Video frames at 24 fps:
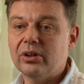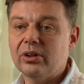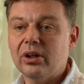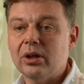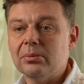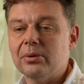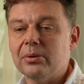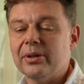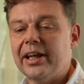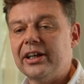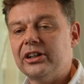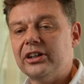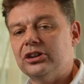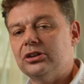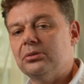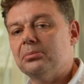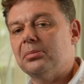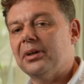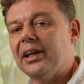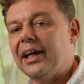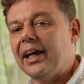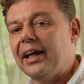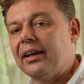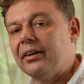Global Action
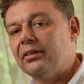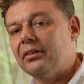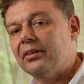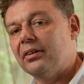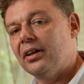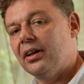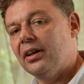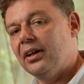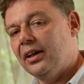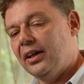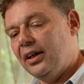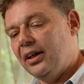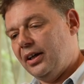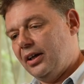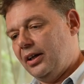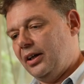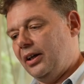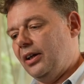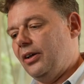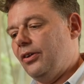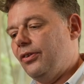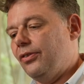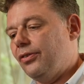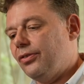Plan,
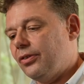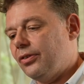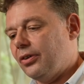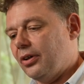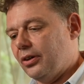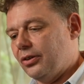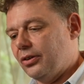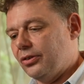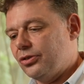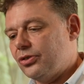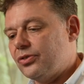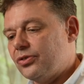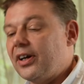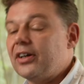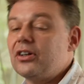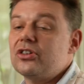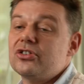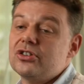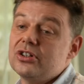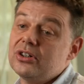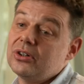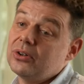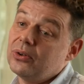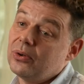is a
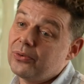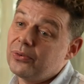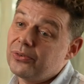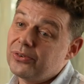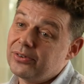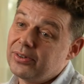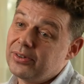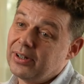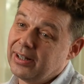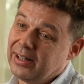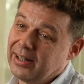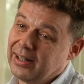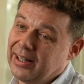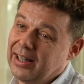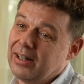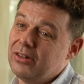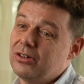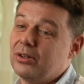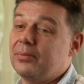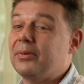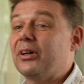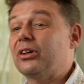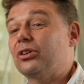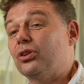strategy called
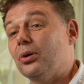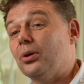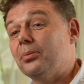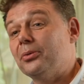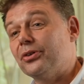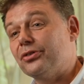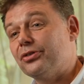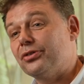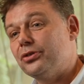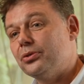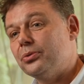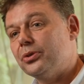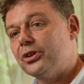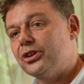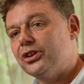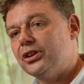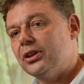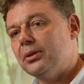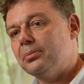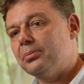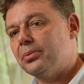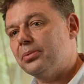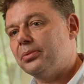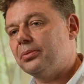antimicrobial
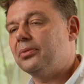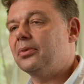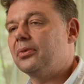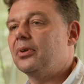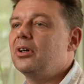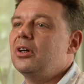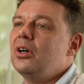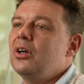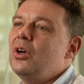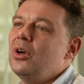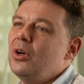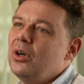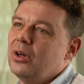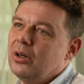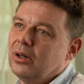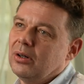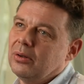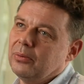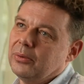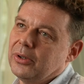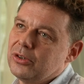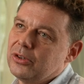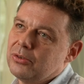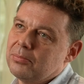stewardship,
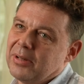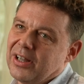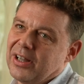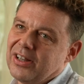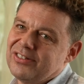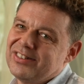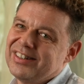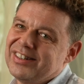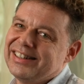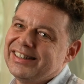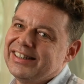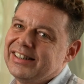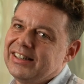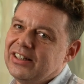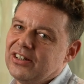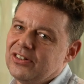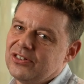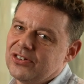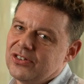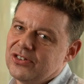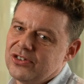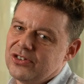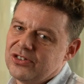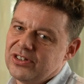which basically
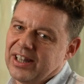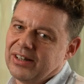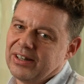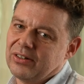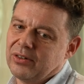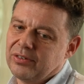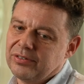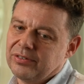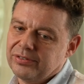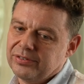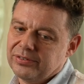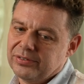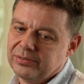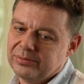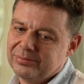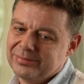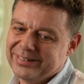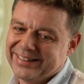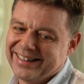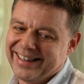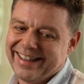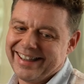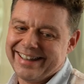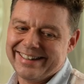is a set of
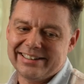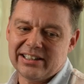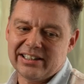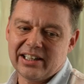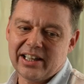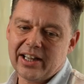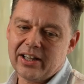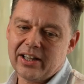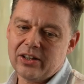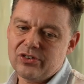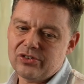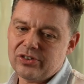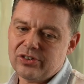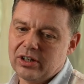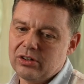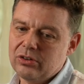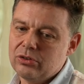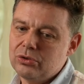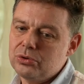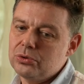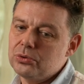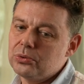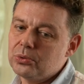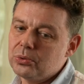guidelines
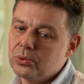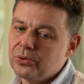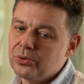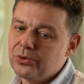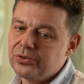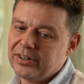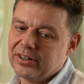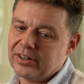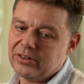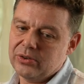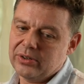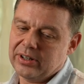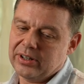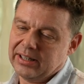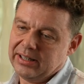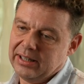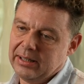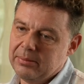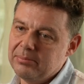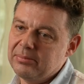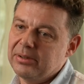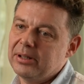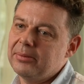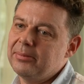and tools that you can
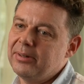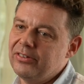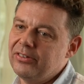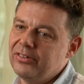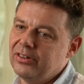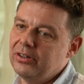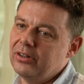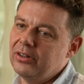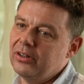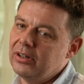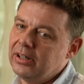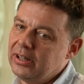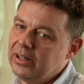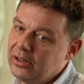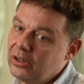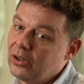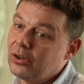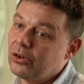implement in a